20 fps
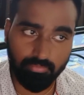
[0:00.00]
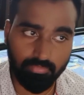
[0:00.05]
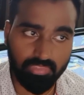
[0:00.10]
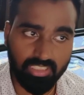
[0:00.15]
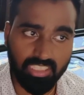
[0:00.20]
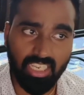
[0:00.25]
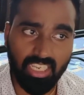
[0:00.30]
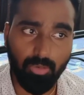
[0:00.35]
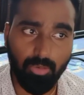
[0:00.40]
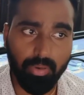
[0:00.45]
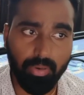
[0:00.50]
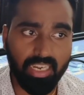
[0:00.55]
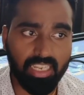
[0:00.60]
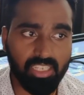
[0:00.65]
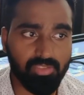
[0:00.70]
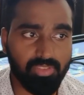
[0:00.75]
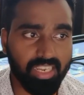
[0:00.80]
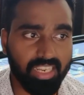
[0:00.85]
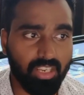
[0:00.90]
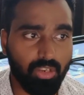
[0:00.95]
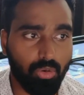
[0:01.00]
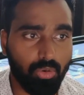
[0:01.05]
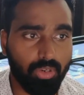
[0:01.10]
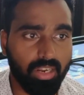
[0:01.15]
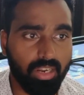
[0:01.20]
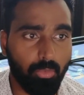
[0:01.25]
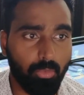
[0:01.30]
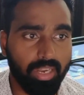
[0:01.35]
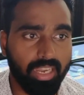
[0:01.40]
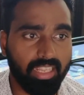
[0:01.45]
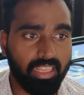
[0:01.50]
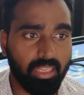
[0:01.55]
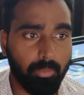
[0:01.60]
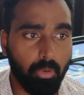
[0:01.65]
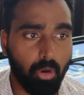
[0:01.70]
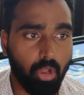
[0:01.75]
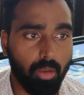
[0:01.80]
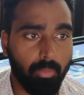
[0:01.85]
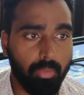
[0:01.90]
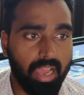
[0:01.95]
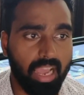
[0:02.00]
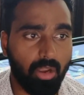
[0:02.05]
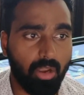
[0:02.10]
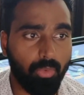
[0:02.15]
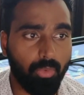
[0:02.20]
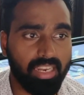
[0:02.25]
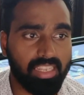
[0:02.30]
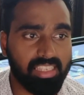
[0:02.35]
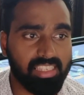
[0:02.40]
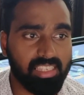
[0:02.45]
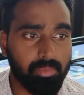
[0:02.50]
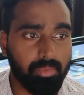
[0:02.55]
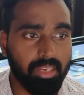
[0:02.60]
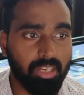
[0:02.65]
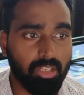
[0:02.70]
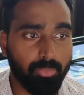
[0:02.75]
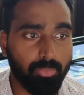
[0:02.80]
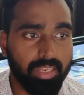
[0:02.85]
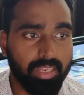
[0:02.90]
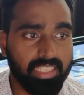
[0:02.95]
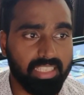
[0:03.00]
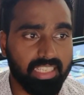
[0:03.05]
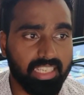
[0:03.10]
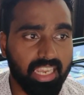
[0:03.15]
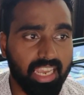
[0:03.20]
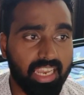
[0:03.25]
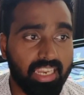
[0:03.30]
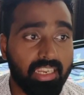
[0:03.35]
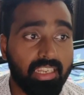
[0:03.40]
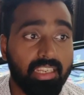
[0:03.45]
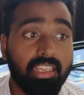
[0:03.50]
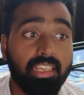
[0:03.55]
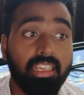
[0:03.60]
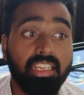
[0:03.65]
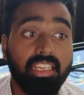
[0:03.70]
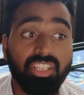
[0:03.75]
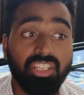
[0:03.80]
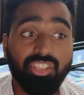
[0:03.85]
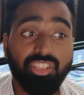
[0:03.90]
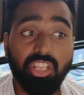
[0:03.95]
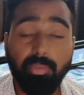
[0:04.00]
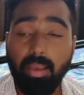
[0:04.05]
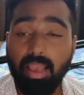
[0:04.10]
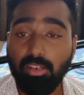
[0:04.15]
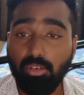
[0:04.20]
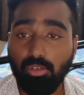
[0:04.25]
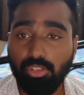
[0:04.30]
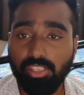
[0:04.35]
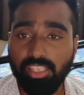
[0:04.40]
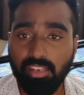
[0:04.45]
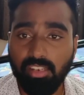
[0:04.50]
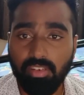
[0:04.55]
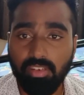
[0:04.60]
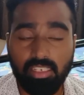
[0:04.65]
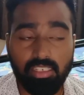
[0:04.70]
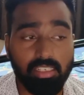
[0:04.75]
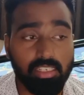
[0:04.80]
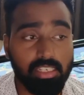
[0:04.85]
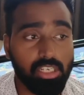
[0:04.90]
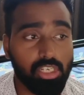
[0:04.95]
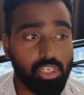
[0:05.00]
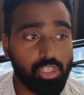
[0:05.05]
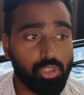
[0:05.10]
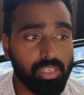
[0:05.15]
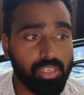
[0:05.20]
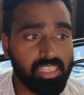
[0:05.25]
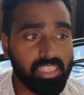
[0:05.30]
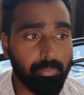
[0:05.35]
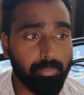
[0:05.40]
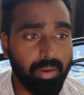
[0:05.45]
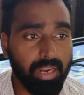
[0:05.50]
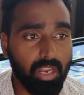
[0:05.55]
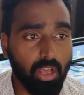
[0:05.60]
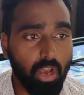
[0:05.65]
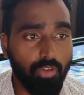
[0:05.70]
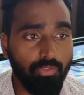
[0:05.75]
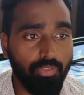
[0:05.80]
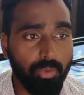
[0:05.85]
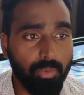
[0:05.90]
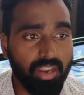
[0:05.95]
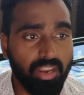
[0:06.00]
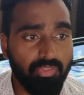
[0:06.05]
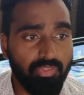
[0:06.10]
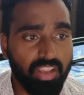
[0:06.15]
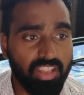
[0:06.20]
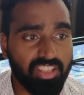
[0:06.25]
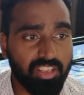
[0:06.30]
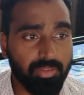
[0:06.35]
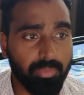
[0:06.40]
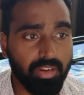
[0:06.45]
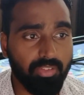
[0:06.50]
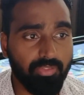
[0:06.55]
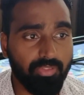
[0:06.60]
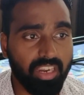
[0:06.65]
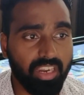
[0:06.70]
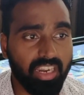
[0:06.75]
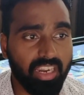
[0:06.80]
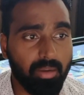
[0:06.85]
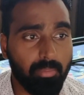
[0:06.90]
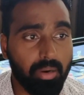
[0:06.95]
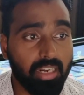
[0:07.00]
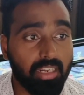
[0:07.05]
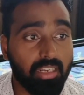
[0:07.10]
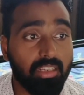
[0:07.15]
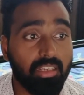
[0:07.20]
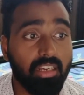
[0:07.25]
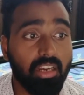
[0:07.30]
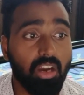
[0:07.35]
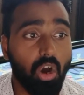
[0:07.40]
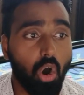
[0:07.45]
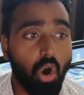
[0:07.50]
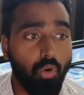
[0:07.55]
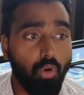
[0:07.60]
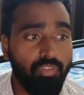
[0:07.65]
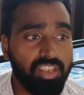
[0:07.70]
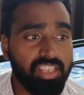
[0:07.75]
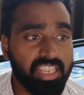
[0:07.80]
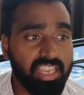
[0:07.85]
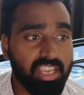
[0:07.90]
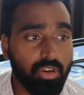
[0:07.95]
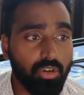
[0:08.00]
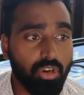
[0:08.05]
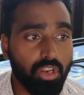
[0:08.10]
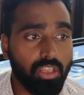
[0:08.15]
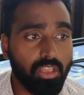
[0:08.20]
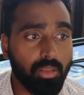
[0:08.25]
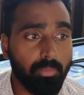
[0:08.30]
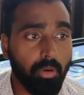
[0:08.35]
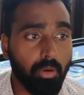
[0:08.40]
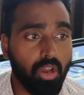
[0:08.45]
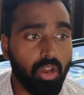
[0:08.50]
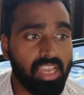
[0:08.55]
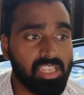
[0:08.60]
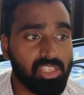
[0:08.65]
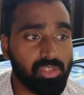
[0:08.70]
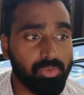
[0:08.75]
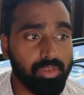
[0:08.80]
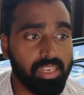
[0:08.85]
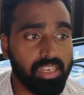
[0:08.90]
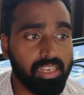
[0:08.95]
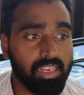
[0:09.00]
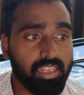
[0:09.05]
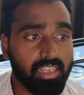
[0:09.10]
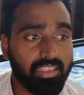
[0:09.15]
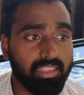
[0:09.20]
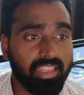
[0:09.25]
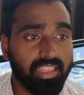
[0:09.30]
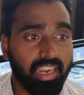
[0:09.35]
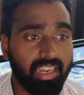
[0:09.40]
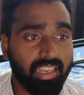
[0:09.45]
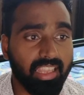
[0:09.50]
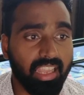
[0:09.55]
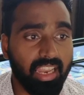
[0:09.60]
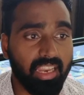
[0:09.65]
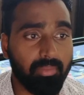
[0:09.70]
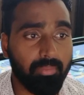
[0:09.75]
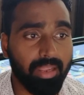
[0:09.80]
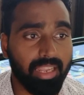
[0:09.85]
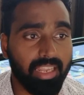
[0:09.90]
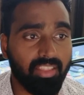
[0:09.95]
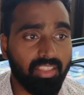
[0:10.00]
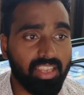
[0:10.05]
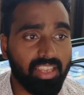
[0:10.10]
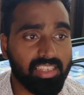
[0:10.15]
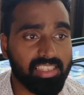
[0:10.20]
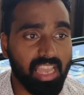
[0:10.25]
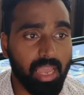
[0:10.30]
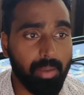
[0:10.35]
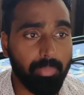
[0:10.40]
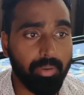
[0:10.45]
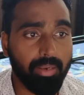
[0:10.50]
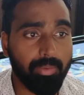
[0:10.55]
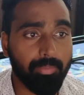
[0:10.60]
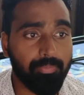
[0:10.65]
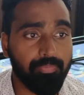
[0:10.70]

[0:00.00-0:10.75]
I know Partey is very good at winning the ball back, very similar to Petit and Gilberto Silva. So it's a bit of a defensive midfielder, but obviously good on the ball as well that can make things happen.